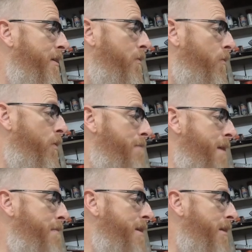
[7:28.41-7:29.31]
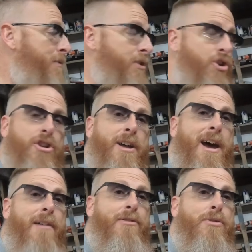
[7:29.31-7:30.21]
we may be in a position to
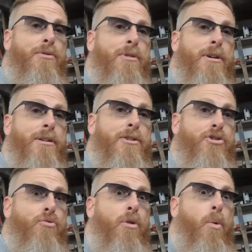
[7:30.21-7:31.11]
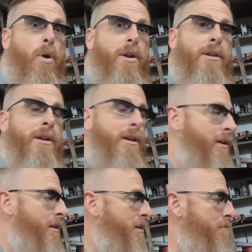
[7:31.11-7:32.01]
have to destroy one
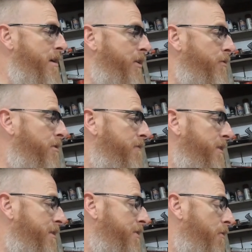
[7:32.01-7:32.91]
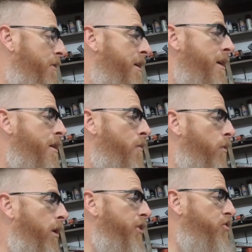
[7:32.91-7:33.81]
to make use of it. So we're
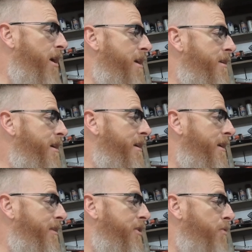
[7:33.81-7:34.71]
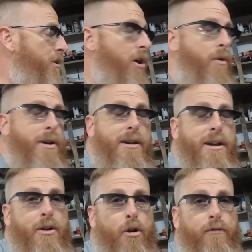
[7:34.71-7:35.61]
gonna try and get this one going,
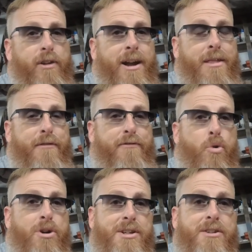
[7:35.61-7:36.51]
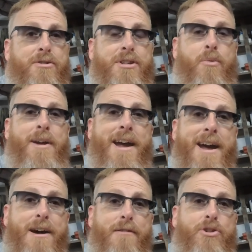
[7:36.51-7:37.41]
and hopefully out of the four sensors that we
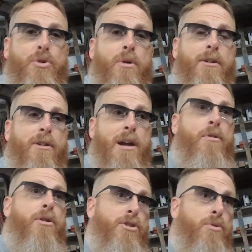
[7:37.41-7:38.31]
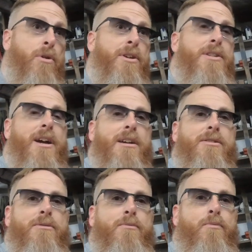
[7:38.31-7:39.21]
have, two on grandma and two on this
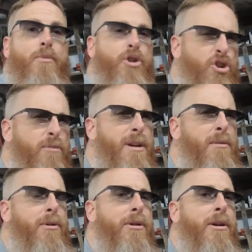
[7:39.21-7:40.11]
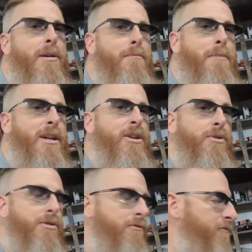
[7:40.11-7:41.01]
axle, we should be able to make
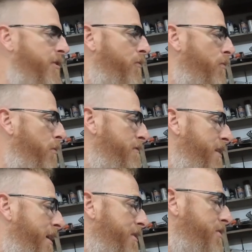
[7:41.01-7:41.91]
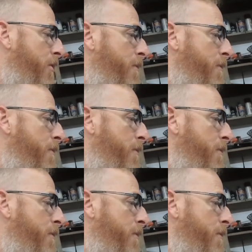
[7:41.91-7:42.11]
use of what we've got. So